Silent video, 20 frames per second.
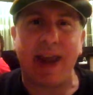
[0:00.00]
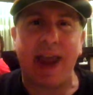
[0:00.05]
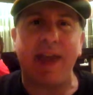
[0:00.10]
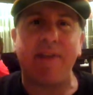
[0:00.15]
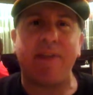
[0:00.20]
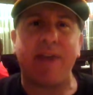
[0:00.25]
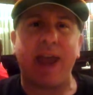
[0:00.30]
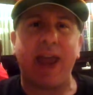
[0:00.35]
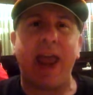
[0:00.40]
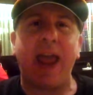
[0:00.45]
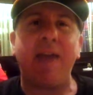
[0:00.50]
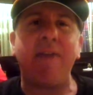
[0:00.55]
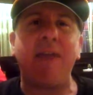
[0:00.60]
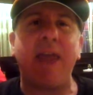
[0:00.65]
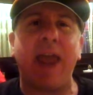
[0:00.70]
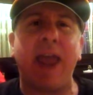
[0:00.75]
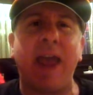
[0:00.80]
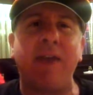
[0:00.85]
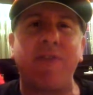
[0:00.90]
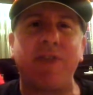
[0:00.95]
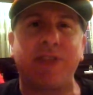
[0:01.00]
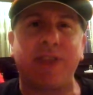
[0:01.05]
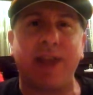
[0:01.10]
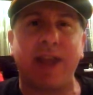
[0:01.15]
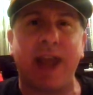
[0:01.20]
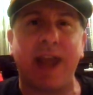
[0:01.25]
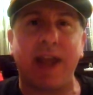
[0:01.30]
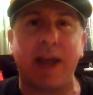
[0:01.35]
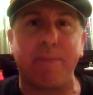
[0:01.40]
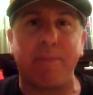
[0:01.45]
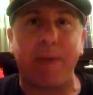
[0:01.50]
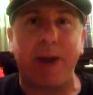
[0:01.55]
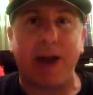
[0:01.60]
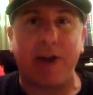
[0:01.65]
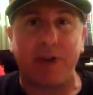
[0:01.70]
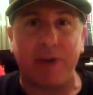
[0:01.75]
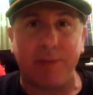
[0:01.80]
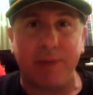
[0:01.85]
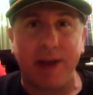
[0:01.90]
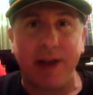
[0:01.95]
And everything
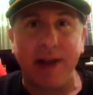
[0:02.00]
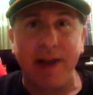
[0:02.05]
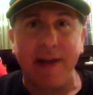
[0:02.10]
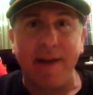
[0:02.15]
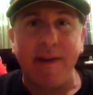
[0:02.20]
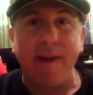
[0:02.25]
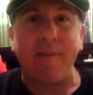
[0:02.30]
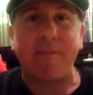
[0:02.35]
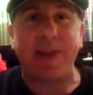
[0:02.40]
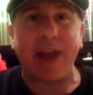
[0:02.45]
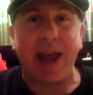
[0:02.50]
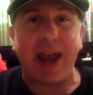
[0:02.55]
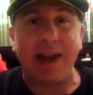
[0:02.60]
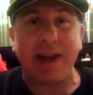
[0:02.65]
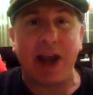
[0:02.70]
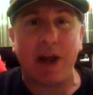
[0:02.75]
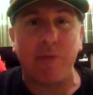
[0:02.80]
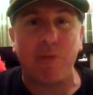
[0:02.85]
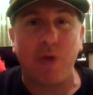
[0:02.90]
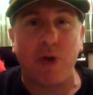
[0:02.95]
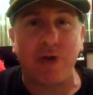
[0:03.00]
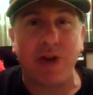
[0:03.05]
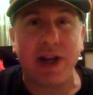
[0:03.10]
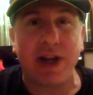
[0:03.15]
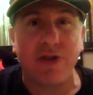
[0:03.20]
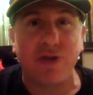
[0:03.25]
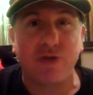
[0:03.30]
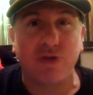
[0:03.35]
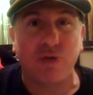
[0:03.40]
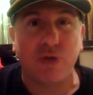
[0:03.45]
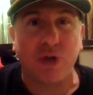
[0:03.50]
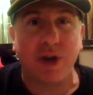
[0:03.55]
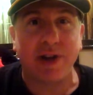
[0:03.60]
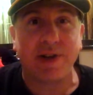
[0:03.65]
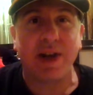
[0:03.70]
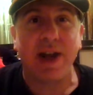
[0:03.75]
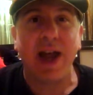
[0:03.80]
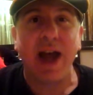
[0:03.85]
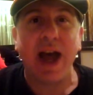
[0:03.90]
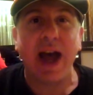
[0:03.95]
about him. Okay, and I really enjoyed
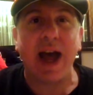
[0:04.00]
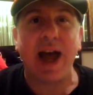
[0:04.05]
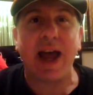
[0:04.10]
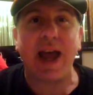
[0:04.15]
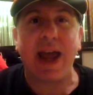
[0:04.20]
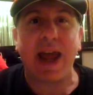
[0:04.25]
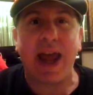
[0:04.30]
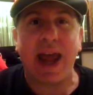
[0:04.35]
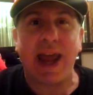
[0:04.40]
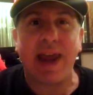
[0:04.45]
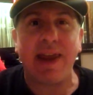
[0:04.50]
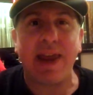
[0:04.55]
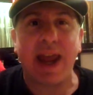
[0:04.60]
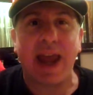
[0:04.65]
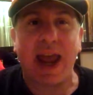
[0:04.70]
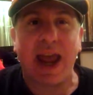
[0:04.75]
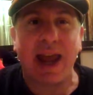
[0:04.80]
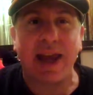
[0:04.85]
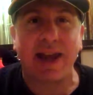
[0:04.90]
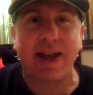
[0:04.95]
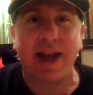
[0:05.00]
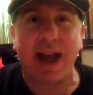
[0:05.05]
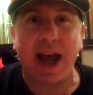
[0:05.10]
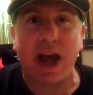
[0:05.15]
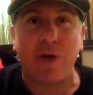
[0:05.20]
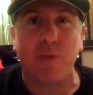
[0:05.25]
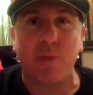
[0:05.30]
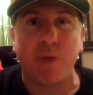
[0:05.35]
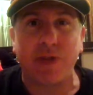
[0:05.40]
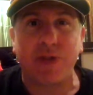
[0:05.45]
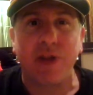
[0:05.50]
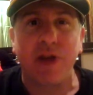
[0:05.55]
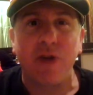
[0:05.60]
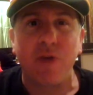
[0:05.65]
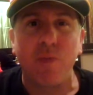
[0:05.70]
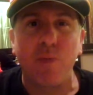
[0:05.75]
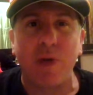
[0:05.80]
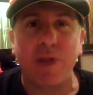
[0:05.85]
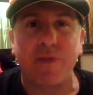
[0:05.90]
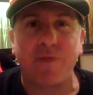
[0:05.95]
hanging out
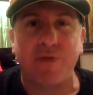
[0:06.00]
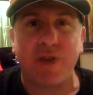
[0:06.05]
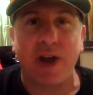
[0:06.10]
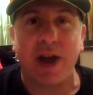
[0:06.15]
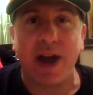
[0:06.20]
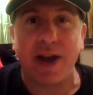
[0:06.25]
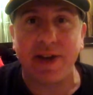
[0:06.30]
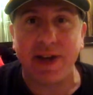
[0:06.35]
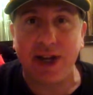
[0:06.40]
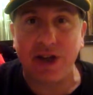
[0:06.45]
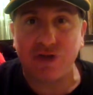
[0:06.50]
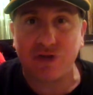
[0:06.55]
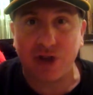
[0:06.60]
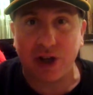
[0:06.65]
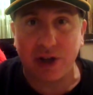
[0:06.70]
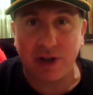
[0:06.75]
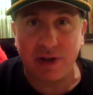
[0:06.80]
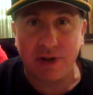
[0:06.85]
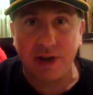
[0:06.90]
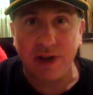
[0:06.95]
with Anisha.